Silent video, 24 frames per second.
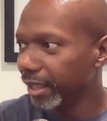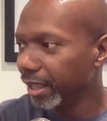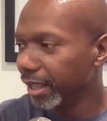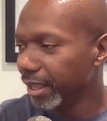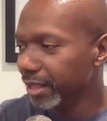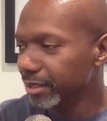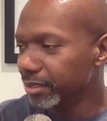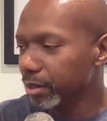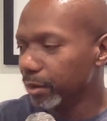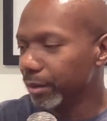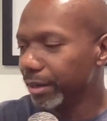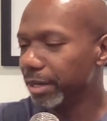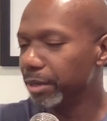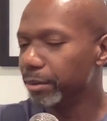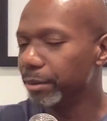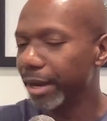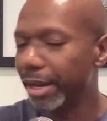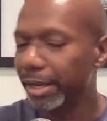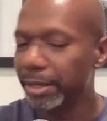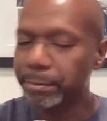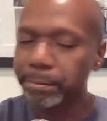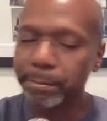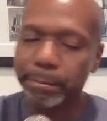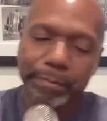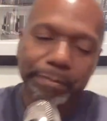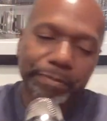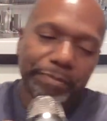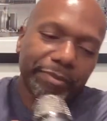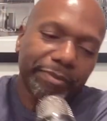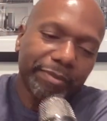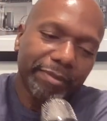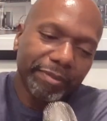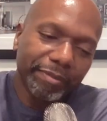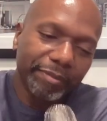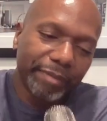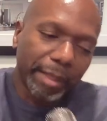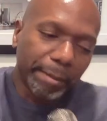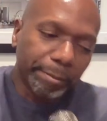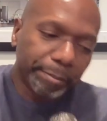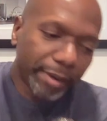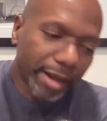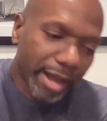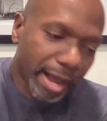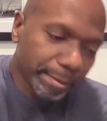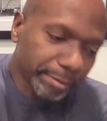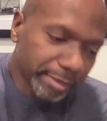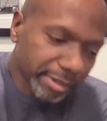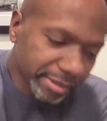So anyway, they
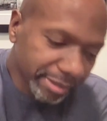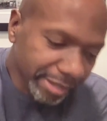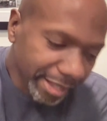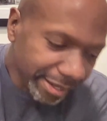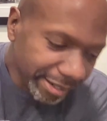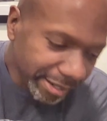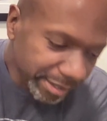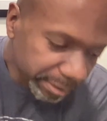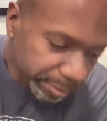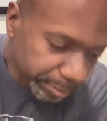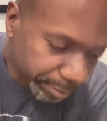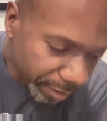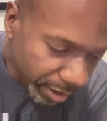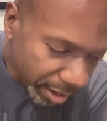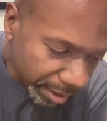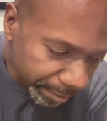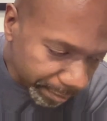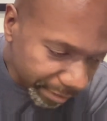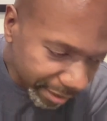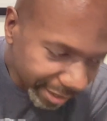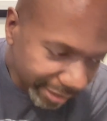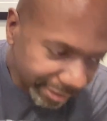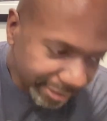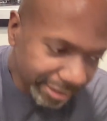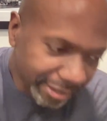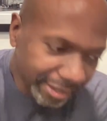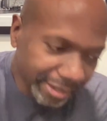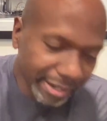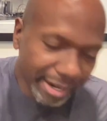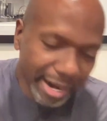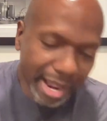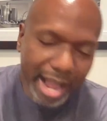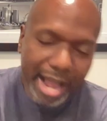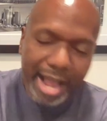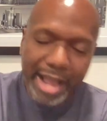bombed this lady's apartment, and then